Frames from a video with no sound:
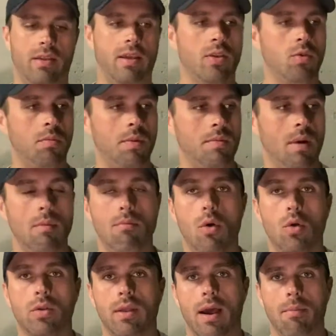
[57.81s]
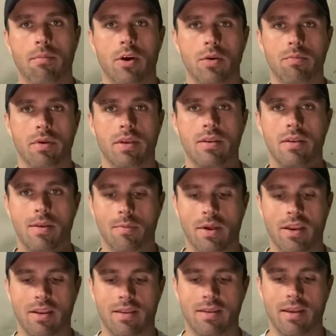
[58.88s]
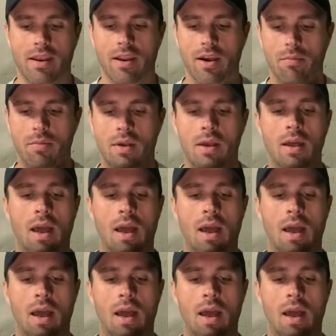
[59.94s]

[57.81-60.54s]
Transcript: This would be my multi-purpose spinning setup.